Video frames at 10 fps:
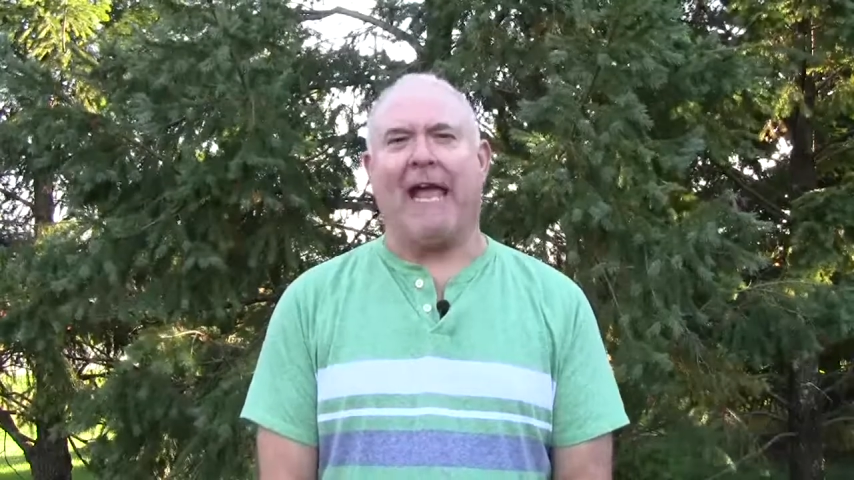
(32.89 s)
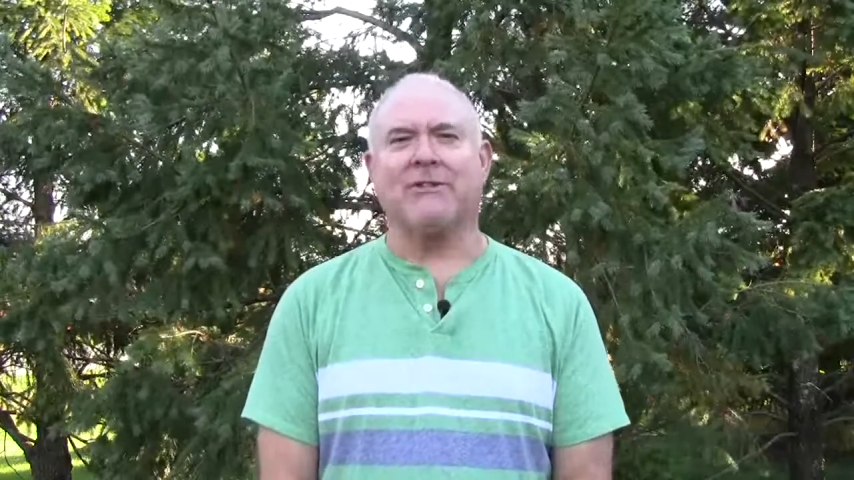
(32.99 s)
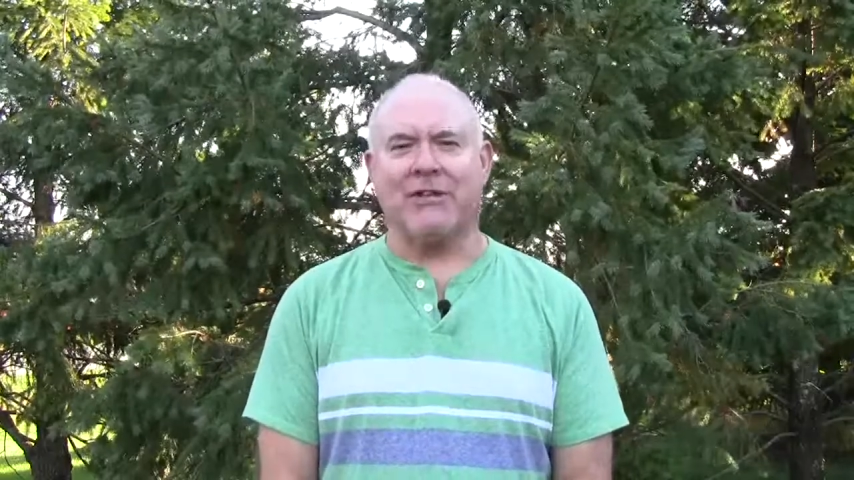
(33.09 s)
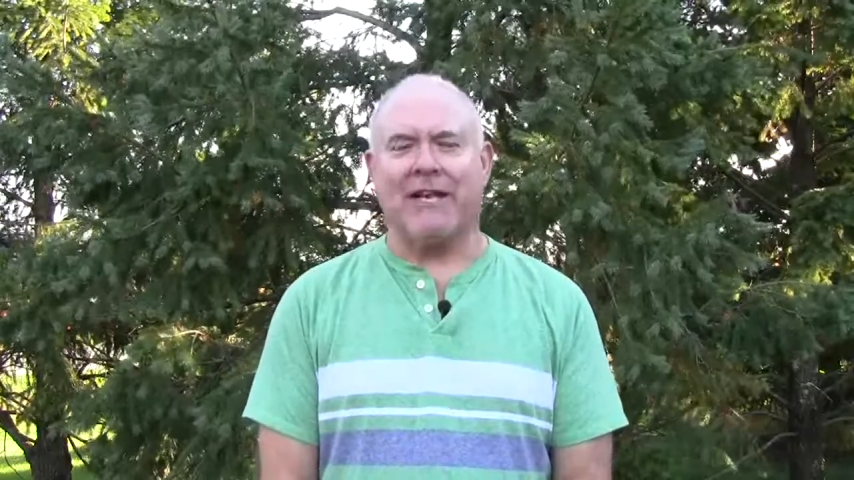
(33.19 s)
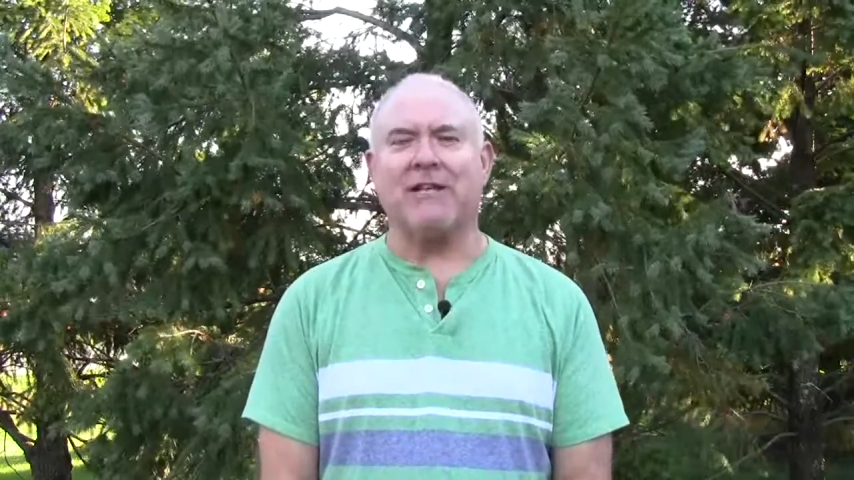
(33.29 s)

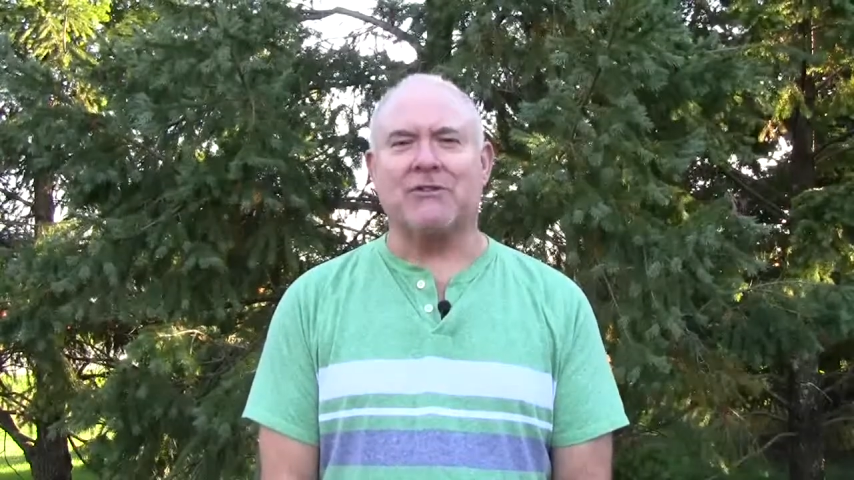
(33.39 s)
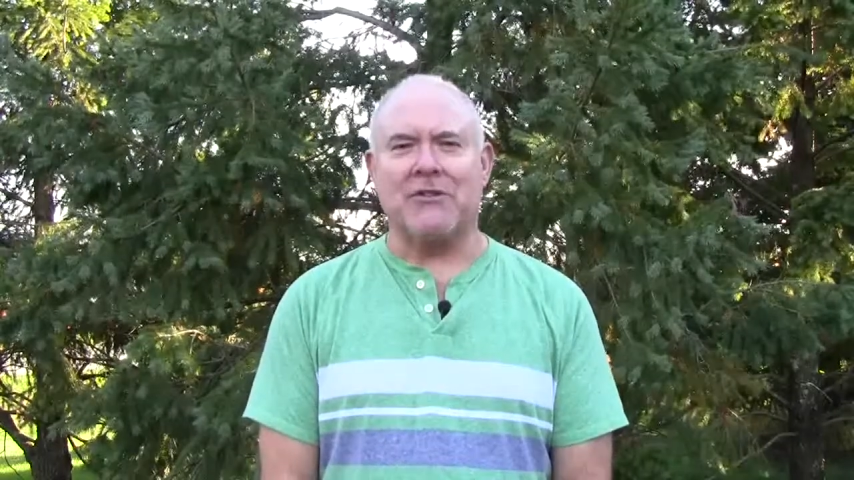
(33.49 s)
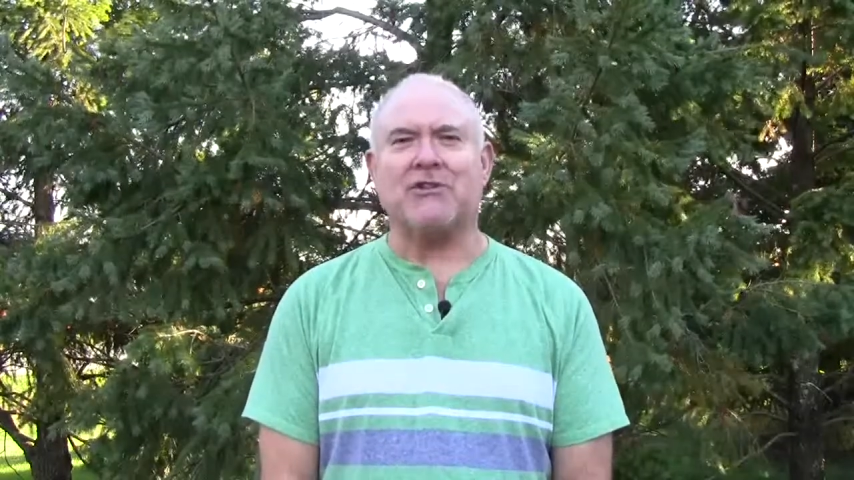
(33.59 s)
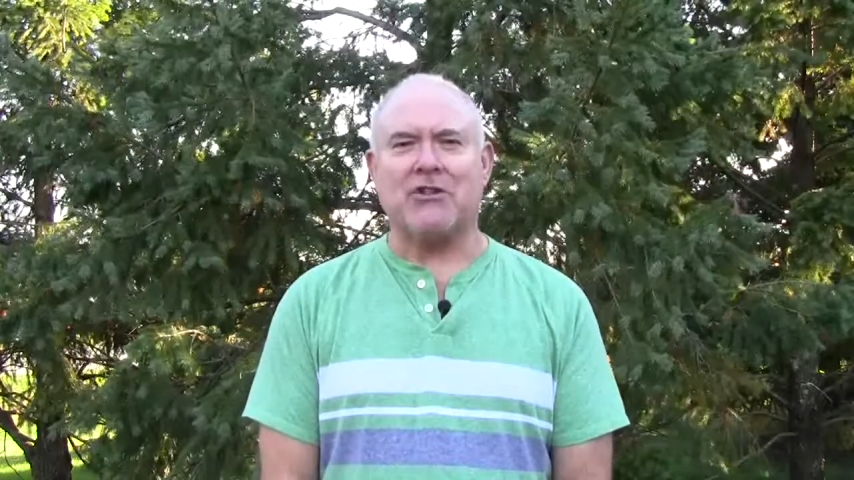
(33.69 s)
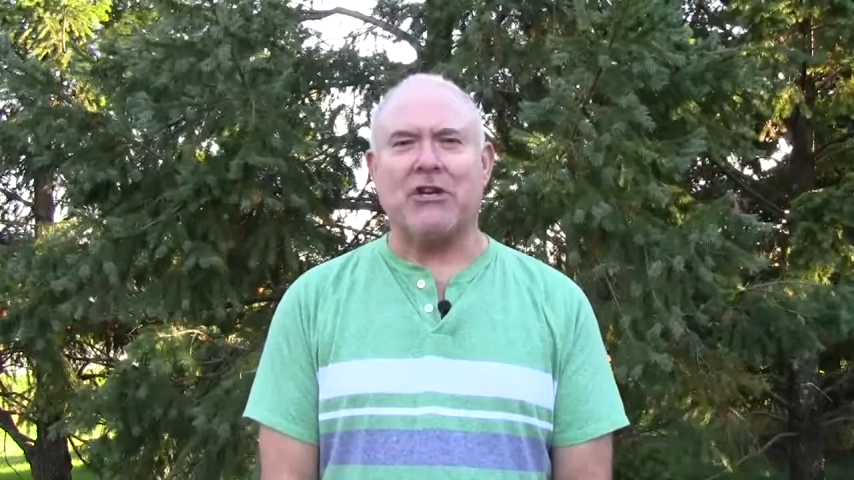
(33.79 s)
as it
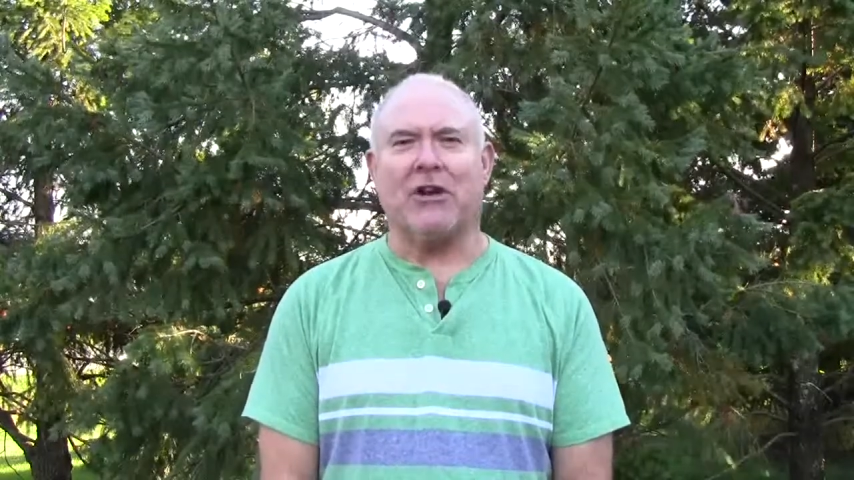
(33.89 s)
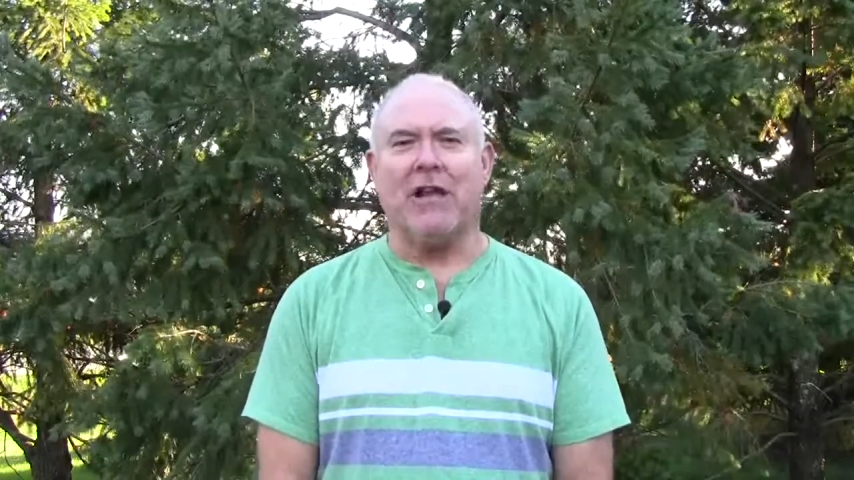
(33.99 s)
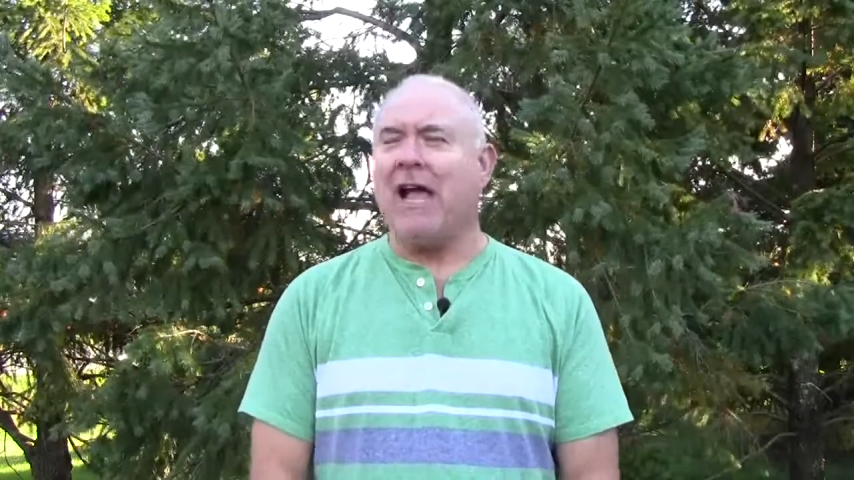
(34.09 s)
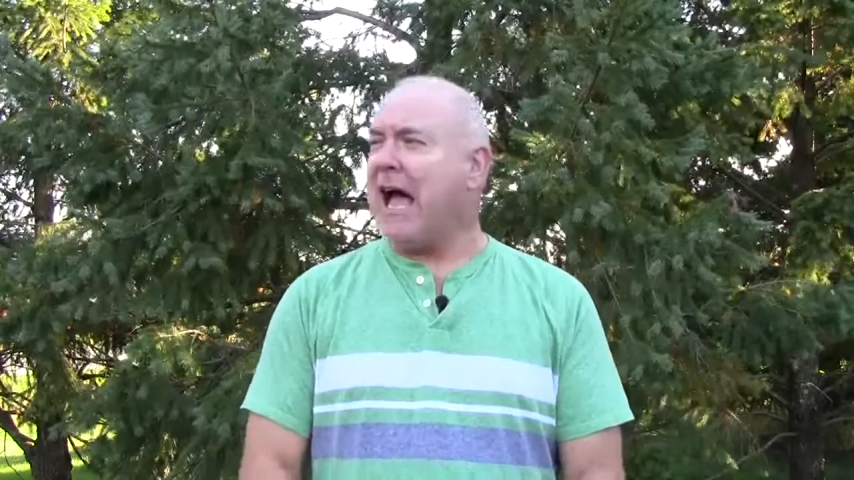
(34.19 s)
is this year.